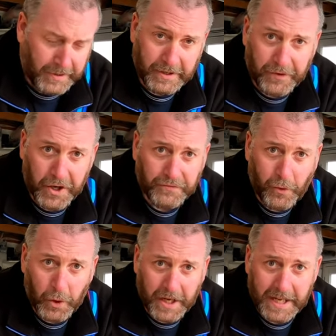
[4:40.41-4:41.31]
in the first
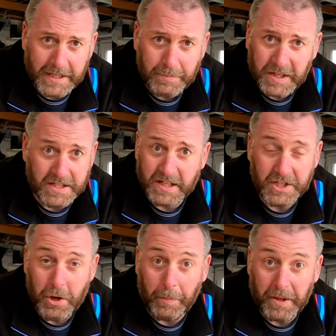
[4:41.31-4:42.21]
four gears, because
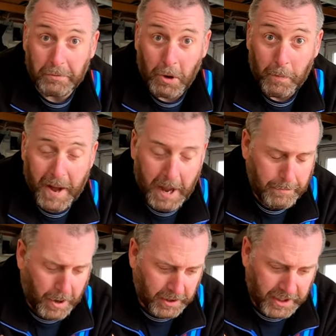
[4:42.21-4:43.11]
it's not being throttled
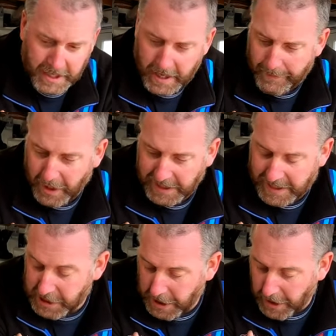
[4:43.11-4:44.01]
back by
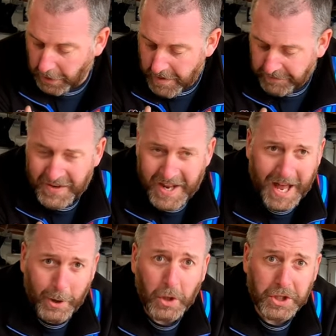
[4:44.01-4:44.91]
the ECU.
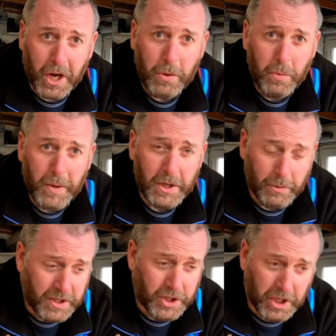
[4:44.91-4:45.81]
And also,
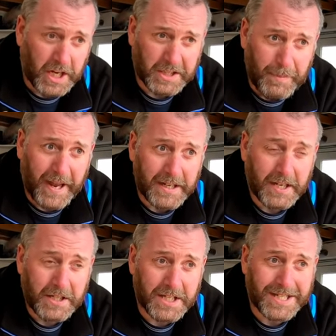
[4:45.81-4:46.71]
we should
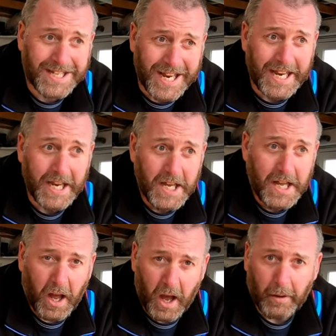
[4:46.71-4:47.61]
expect to see
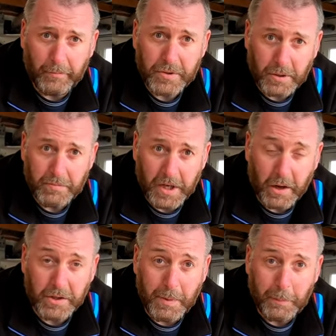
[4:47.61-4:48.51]
some
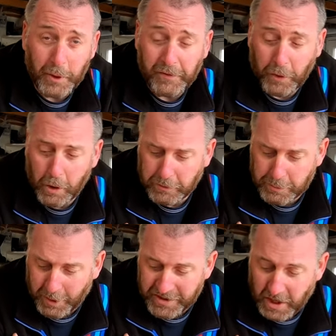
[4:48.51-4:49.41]
improved throttle
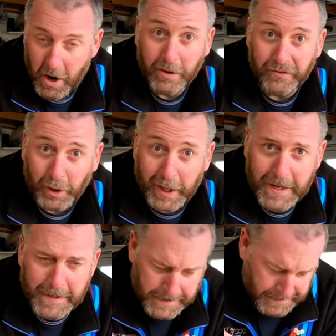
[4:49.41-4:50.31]
response. So hopefully,
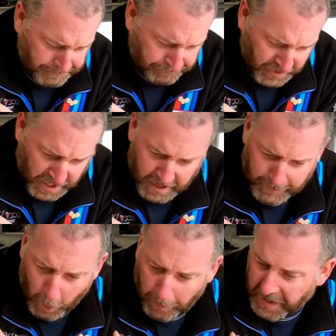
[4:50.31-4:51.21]

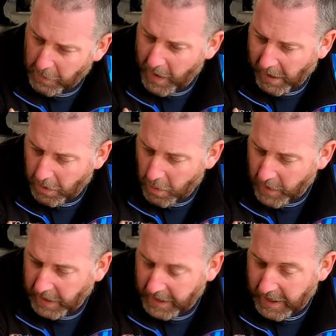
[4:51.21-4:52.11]
all being well,
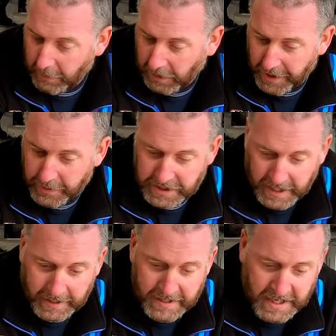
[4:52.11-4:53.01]
we'll notice
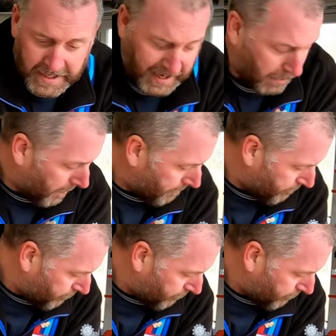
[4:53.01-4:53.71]
that. Now,